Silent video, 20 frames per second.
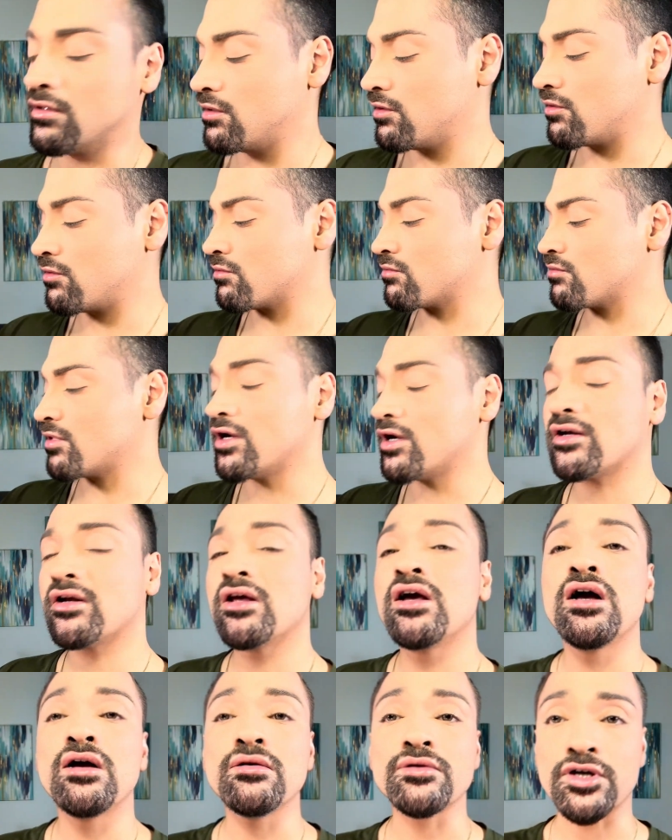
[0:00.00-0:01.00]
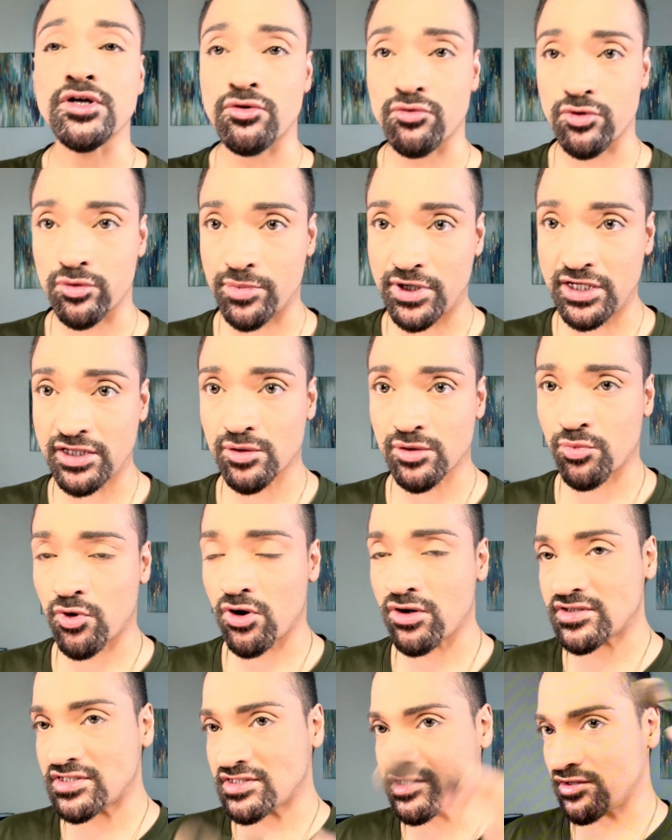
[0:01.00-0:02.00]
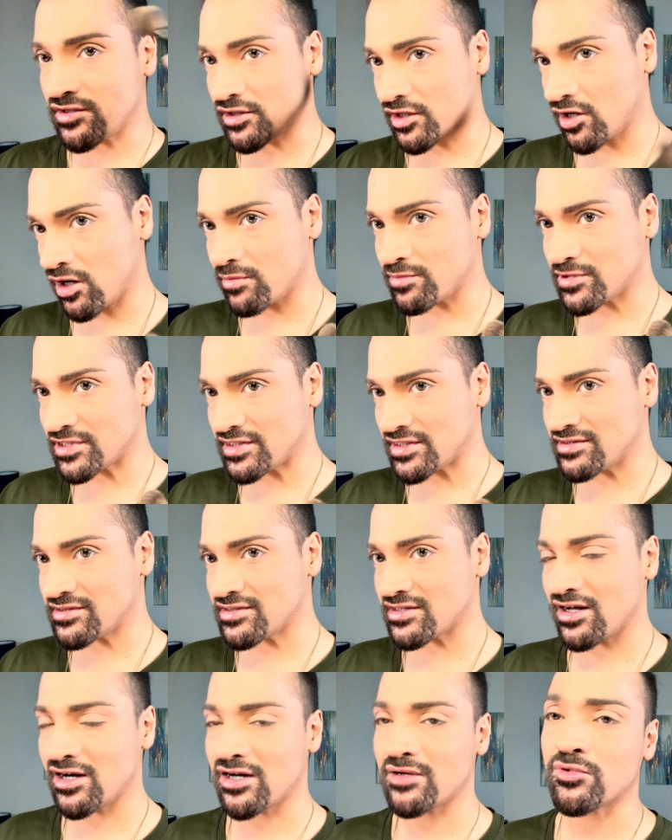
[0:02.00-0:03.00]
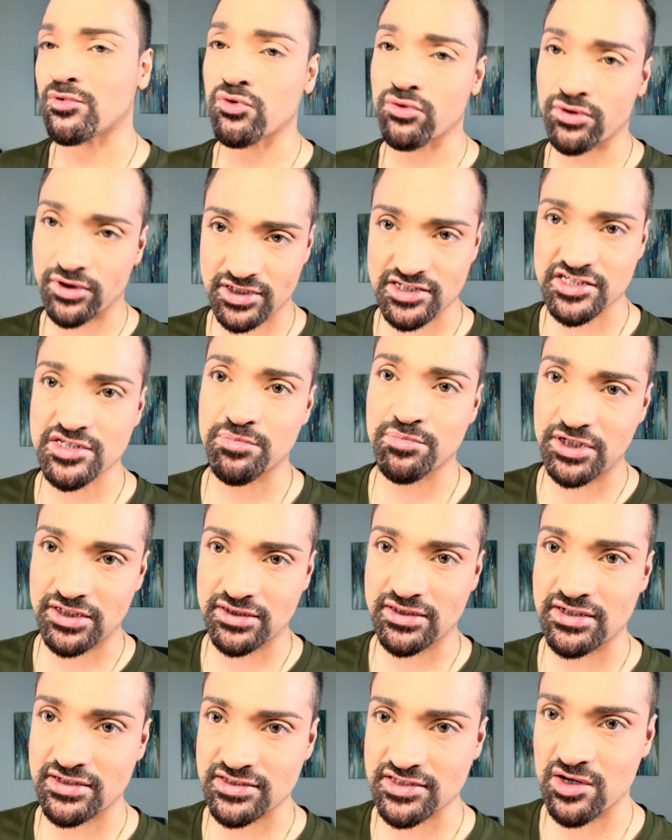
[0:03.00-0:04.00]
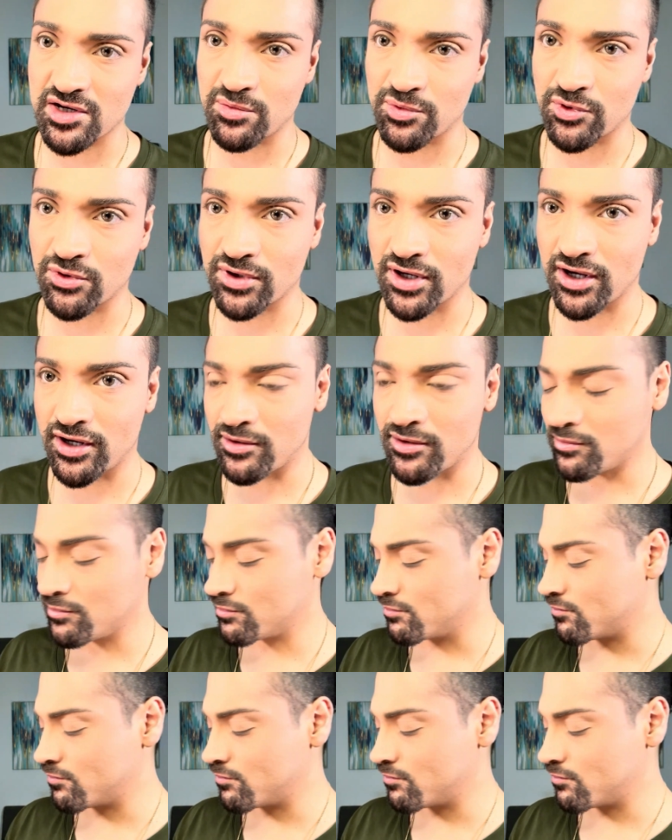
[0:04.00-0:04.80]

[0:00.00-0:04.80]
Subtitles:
All right. I'm going to repeat the process on the opposite side, but we're going to speed things up, okay?